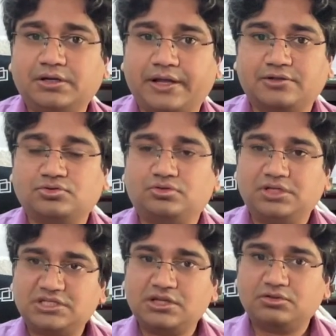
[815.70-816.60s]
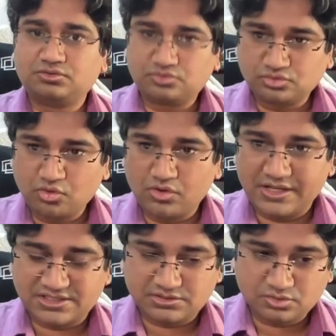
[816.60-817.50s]
take. So, this is known
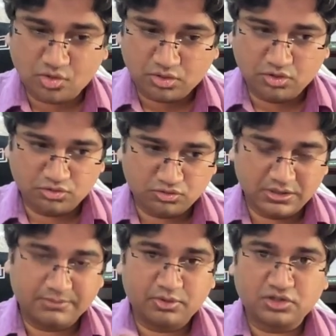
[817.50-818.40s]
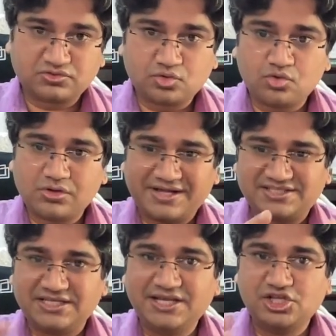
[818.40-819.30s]
as rook ruler because two rooks are
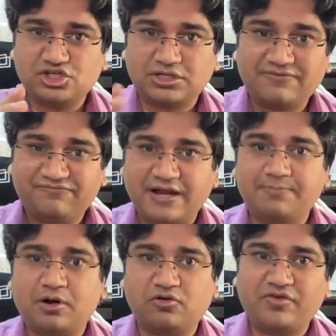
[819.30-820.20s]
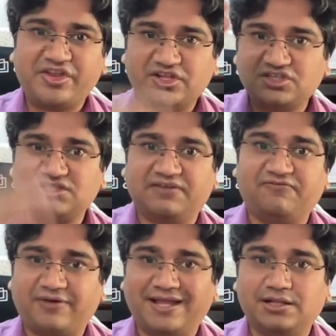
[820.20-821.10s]
seeing each other and very powerful when they are in the same
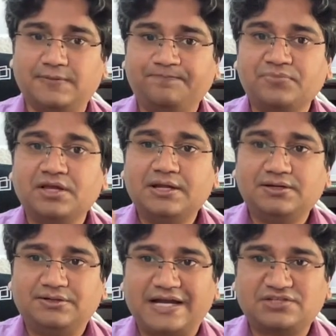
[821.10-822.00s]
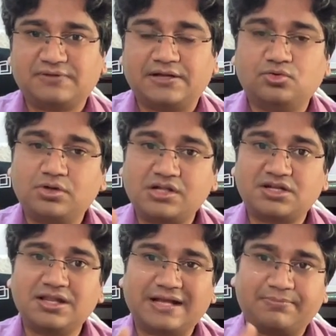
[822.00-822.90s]
file. That is why rooks are
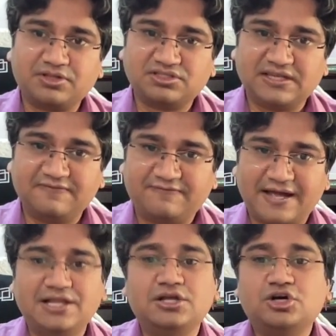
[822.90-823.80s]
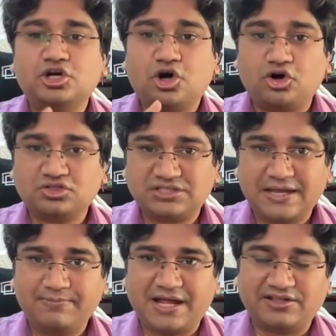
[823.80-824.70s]
generally kept in same file or
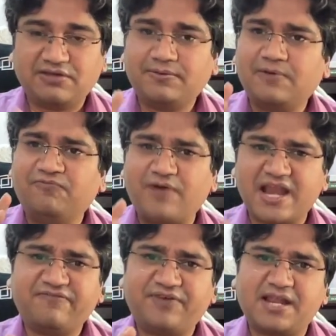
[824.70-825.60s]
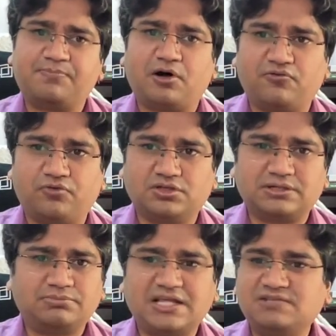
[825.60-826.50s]
same rank, they become very powerful,
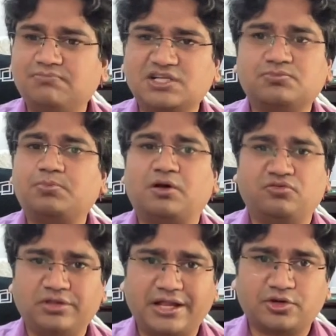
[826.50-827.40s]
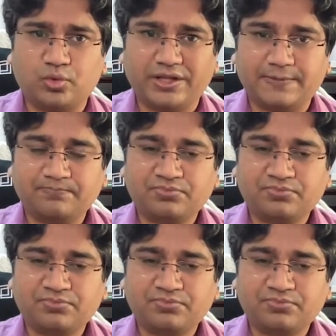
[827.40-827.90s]
sometimes much more powerful than a queen.